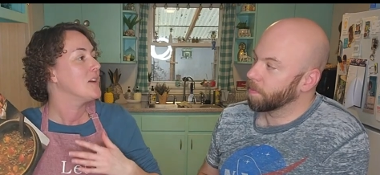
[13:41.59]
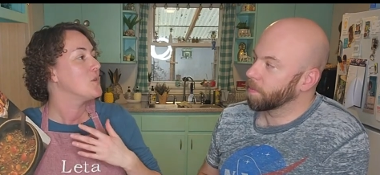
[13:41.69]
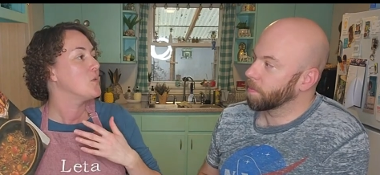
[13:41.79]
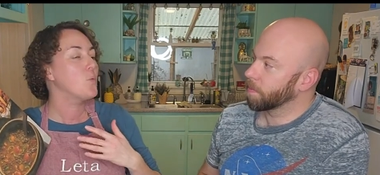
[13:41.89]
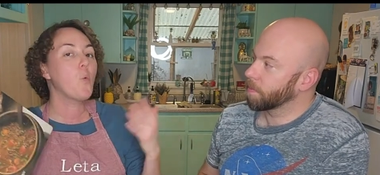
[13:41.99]

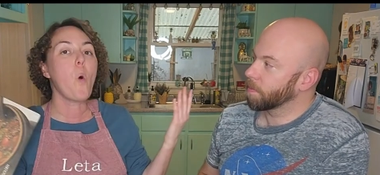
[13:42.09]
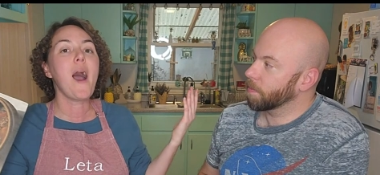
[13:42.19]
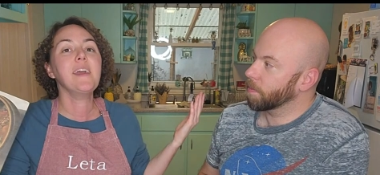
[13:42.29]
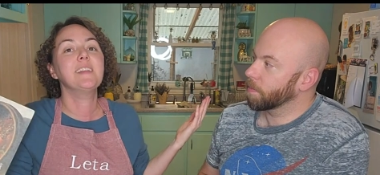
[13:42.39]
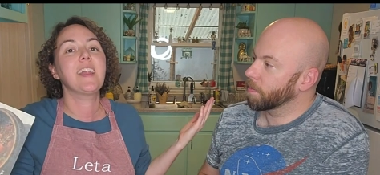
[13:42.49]

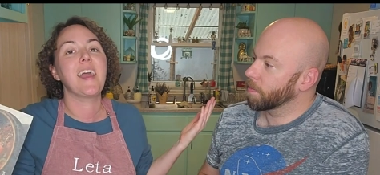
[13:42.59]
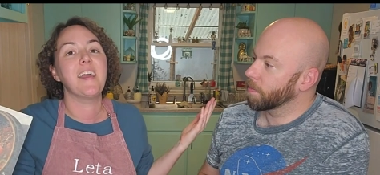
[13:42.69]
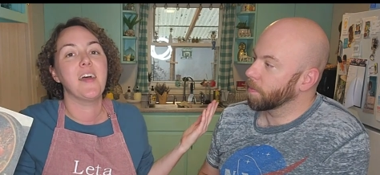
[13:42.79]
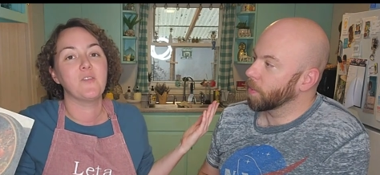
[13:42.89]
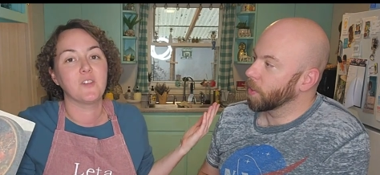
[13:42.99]
Speaker 1: Why did
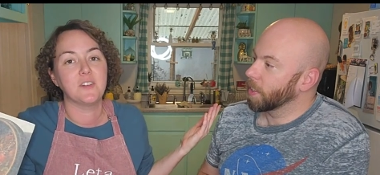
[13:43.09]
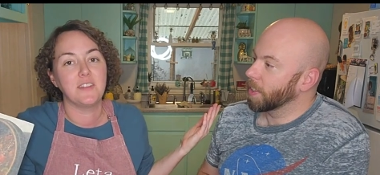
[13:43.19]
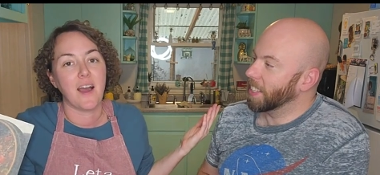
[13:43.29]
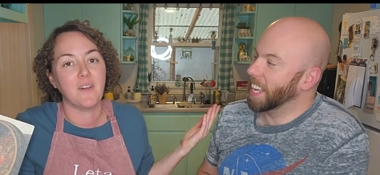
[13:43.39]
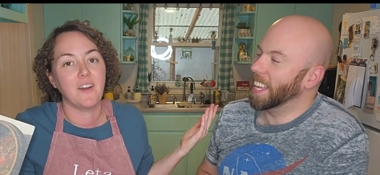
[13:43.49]
I ever
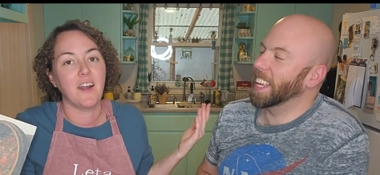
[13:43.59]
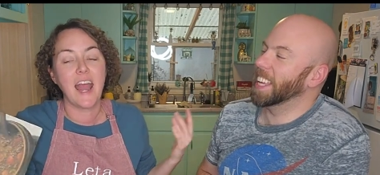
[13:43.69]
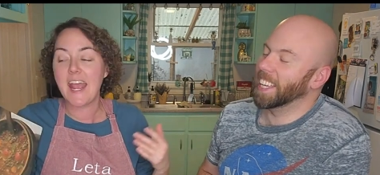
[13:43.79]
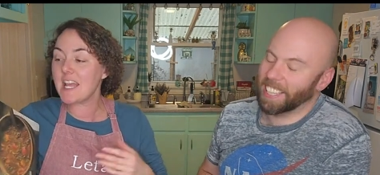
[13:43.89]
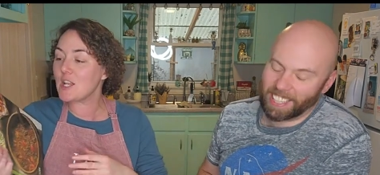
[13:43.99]
doubt
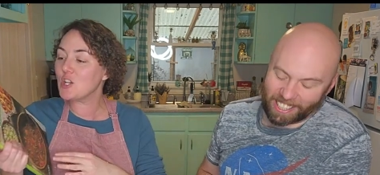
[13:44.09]
her? it,